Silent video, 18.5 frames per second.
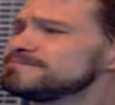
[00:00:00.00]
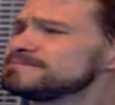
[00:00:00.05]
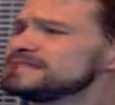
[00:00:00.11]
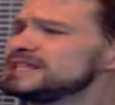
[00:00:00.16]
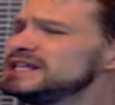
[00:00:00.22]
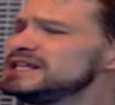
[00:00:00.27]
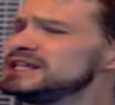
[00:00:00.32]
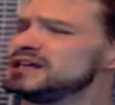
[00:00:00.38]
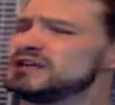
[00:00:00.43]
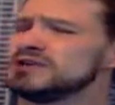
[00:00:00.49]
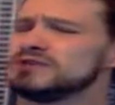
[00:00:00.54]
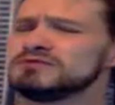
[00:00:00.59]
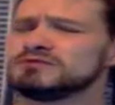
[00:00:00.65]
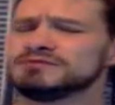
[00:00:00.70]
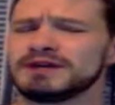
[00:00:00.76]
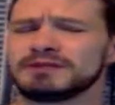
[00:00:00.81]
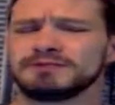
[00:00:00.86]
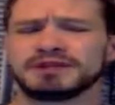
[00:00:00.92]
you
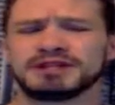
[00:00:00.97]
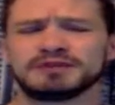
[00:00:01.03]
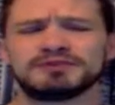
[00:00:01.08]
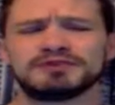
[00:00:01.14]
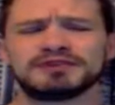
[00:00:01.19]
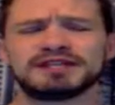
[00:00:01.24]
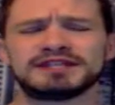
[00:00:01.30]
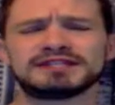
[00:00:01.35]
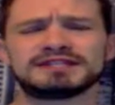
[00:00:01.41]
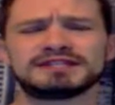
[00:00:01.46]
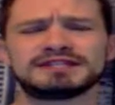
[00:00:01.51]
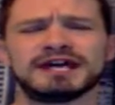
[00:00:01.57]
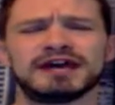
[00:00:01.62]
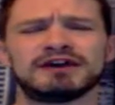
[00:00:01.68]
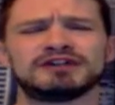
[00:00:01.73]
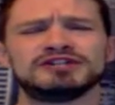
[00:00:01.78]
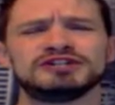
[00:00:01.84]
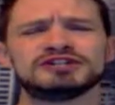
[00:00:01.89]
know, I'm going to put this
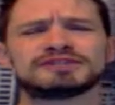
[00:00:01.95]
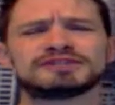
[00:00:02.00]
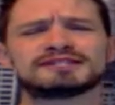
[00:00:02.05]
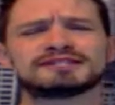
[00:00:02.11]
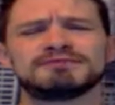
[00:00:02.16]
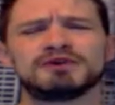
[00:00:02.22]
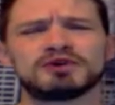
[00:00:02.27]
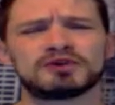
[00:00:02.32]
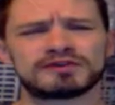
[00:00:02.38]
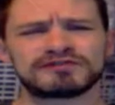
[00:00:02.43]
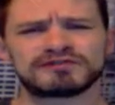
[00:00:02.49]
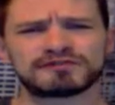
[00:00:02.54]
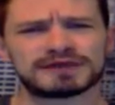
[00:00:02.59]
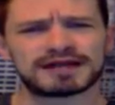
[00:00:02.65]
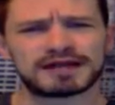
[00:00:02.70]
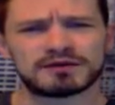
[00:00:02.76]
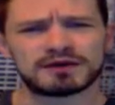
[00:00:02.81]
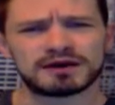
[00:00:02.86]
down and just smoke
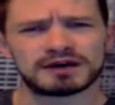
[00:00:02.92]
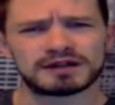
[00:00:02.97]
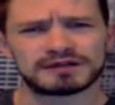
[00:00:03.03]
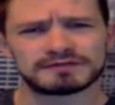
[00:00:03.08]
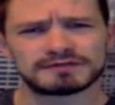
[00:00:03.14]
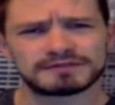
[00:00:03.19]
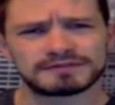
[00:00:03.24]
from now on.